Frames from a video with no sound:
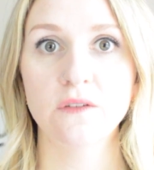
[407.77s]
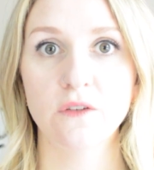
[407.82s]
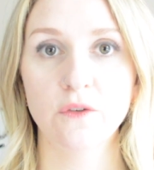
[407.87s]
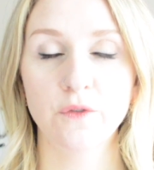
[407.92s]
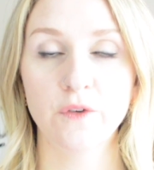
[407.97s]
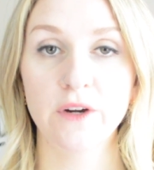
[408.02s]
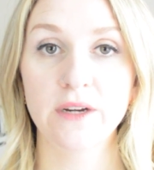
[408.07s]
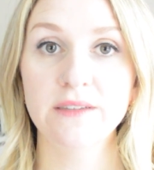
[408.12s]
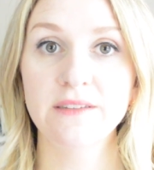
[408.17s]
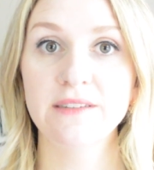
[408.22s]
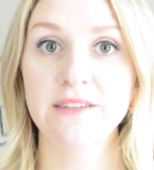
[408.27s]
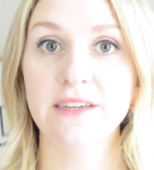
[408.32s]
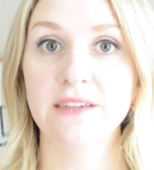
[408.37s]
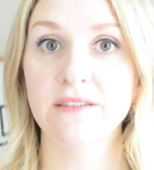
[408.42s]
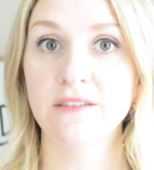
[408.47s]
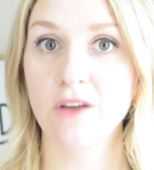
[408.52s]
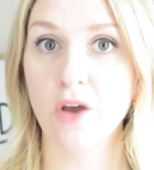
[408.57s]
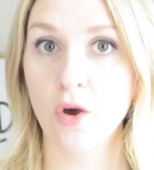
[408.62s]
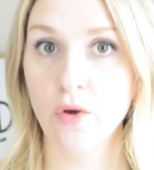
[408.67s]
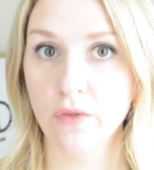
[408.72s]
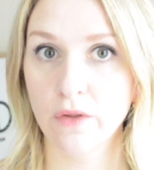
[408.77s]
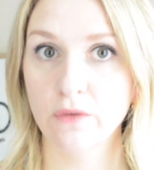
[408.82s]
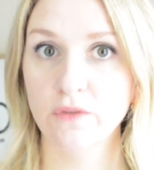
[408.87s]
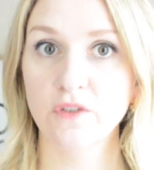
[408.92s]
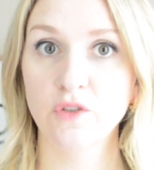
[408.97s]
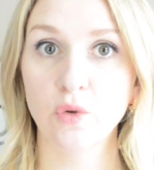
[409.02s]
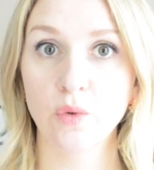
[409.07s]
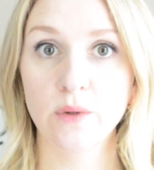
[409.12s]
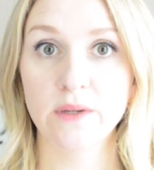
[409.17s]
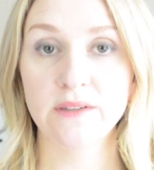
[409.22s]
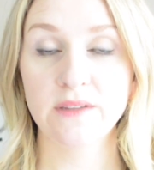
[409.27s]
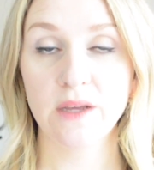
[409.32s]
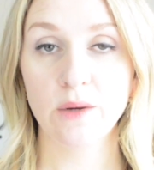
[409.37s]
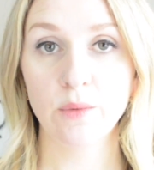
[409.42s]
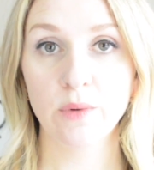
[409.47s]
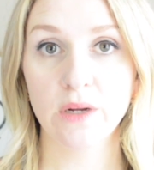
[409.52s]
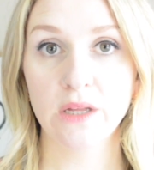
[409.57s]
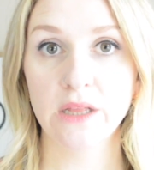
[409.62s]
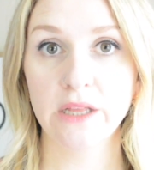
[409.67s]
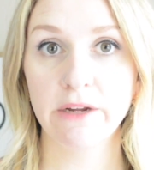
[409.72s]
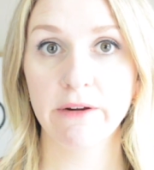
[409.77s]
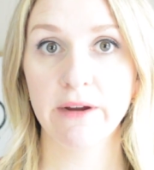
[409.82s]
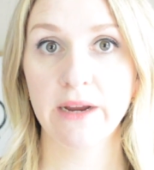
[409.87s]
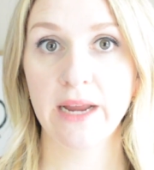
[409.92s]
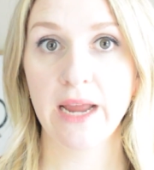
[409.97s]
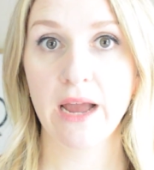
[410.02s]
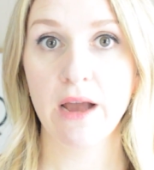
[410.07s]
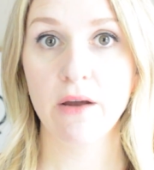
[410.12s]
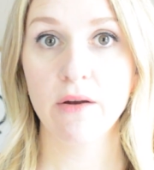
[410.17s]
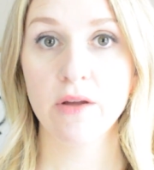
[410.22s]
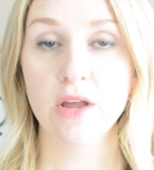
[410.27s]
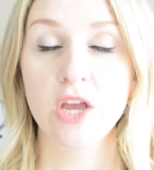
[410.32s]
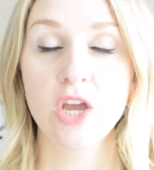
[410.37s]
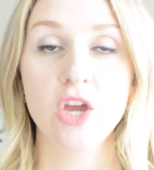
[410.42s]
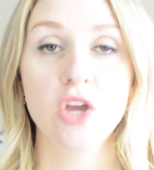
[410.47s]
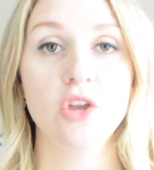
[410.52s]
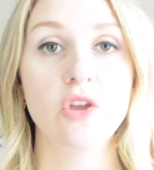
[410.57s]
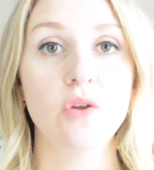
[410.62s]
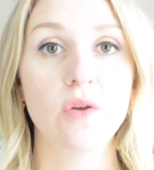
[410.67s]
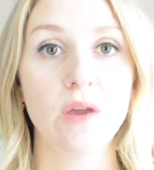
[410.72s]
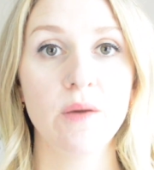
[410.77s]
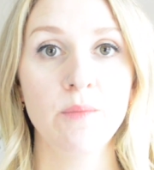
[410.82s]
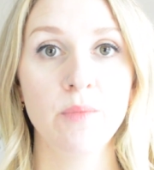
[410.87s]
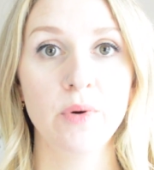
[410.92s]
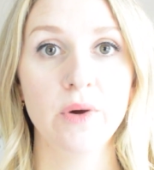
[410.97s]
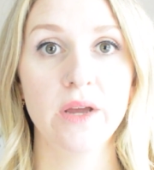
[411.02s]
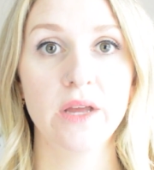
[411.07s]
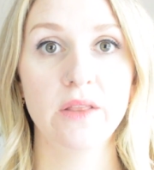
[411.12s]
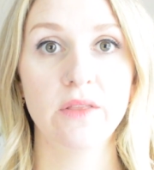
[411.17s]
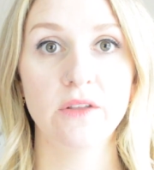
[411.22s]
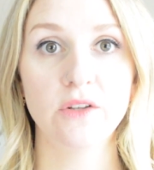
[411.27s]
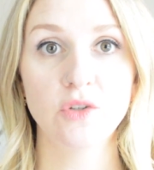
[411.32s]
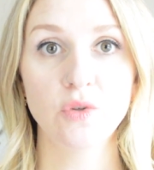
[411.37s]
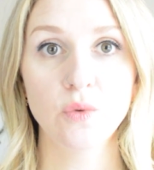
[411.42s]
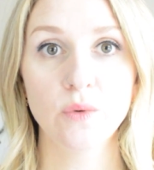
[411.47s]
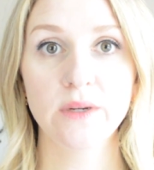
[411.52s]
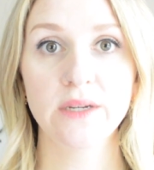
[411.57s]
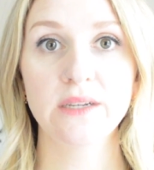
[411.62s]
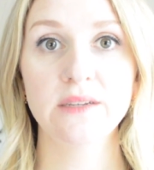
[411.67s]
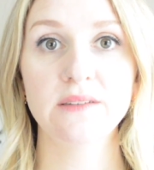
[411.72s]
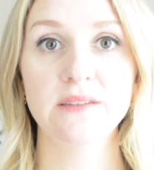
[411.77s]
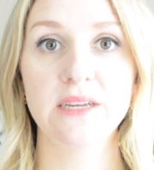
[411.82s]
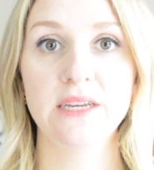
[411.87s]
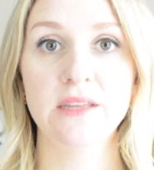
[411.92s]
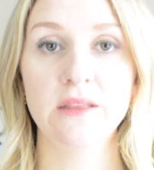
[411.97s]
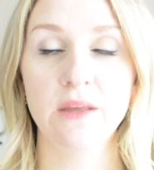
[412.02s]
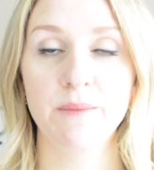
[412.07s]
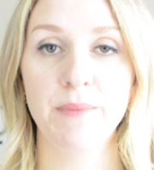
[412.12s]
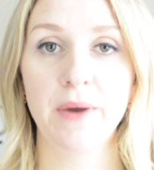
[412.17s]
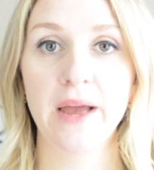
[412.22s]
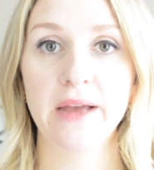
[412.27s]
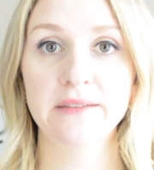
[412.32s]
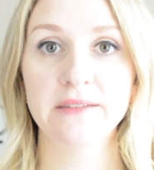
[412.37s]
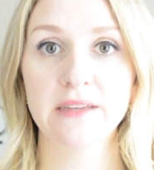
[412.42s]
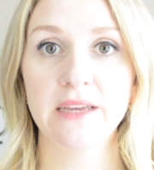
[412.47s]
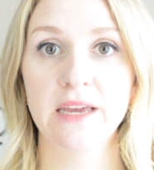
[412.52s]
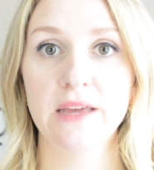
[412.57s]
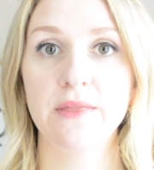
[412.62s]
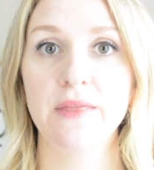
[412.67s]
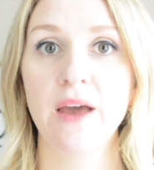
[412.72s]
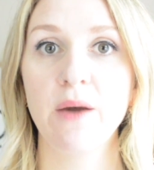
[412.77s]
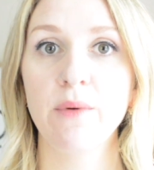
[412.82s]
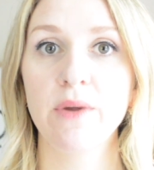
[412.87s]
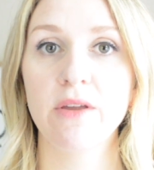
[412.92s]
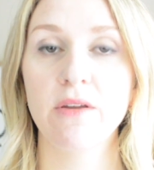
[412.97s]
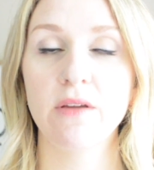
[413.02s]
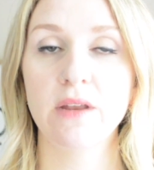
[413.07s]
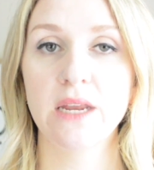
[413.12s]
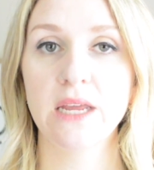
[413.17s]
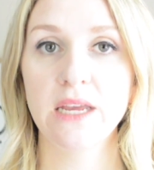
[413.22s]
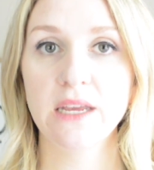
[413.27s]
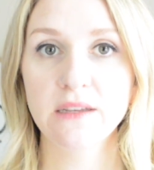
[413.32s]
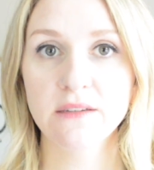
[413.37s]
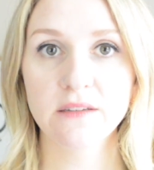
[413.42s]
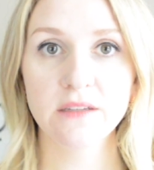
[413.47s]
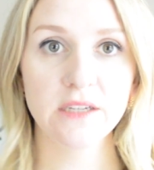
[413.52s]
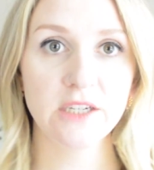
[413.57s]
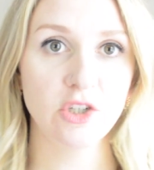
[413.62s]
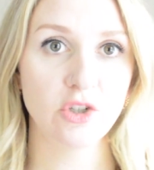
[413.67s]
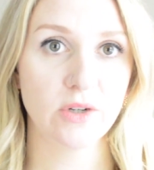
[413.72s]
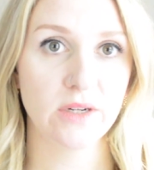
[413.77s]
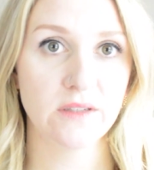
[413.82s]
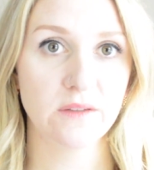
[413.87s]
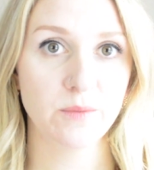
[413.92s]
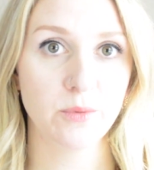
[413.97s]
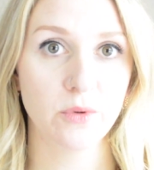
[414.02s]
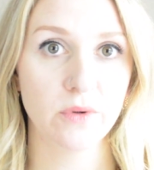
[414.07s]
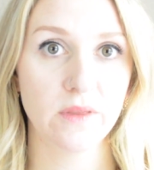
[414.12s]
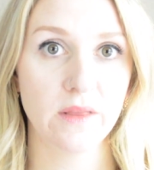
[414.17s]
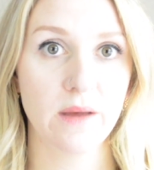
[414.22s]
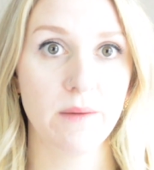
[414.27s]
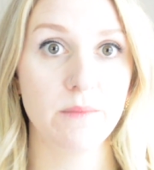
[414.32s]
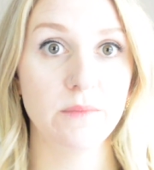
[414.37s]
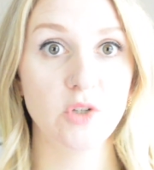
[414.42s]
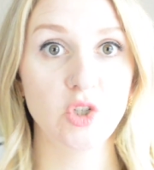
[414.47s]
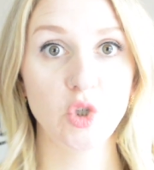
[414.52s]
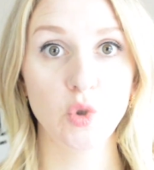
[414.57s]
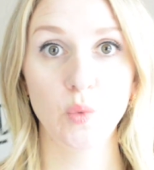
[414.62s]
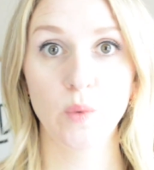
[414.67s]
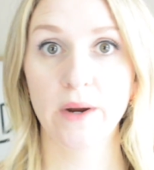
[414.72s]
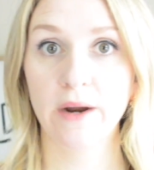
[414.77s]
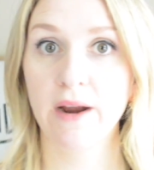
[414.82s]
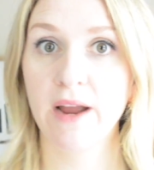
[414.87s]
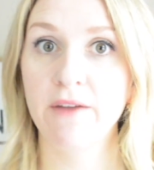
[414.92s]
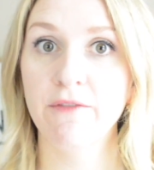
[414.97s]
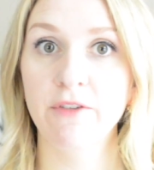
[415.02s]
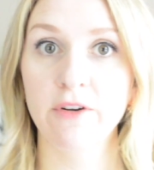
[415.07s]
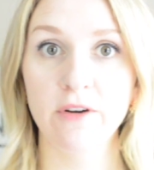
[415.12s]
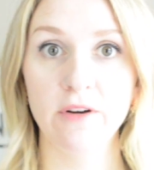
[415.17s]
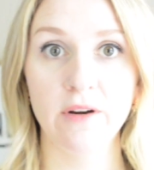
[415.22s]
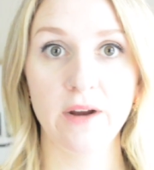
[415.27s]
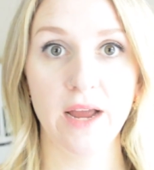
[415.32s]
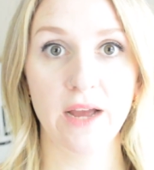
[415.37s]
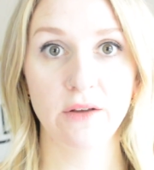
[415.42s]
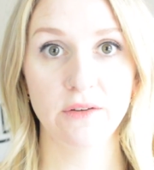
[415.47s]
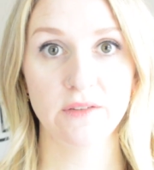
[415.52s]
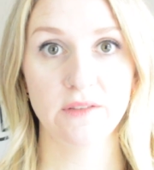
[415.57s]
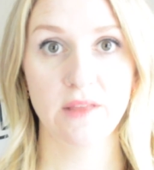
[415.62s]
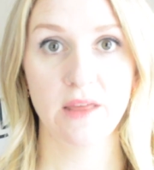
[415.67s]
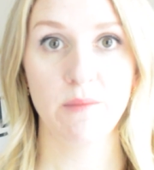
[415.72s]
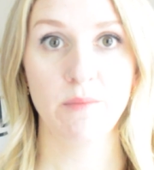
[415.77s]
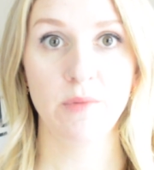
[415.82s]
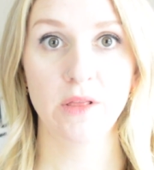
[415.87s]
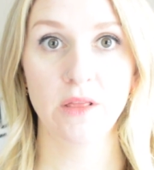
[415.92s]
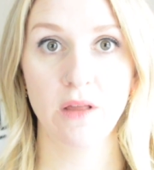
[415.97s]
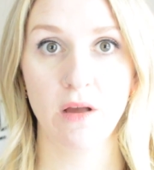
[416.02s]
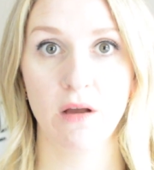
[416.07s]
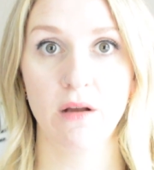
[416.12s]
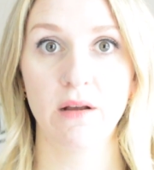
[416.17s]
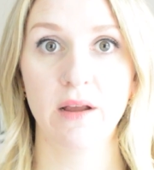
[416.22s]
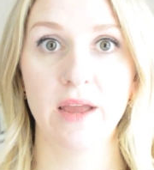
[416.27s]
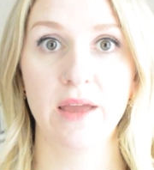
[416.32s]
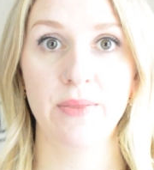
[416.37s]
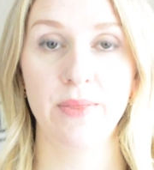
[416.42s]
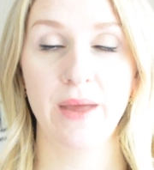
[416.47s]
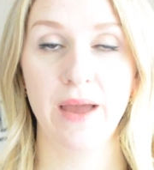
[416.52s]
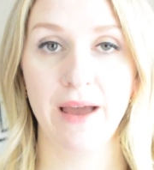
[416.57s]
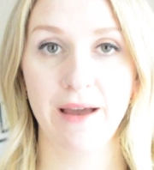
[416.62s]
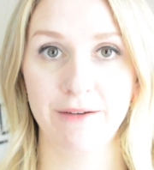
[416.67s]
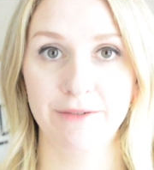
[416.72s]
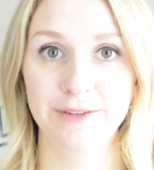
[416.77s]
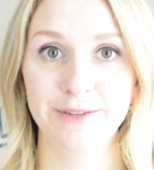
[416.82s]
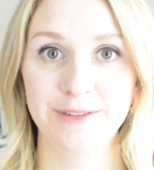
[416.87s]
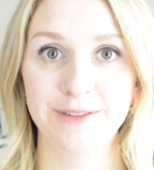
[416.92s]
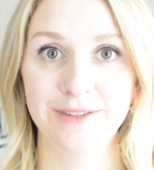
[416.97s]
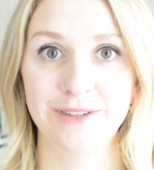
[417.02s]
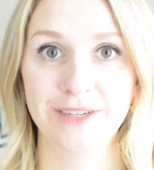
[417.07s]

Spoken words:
So for instance, all those toys that we're clearing out, you can put the toys in the basket. That way you can easily transport them to wherever else they belong in the house.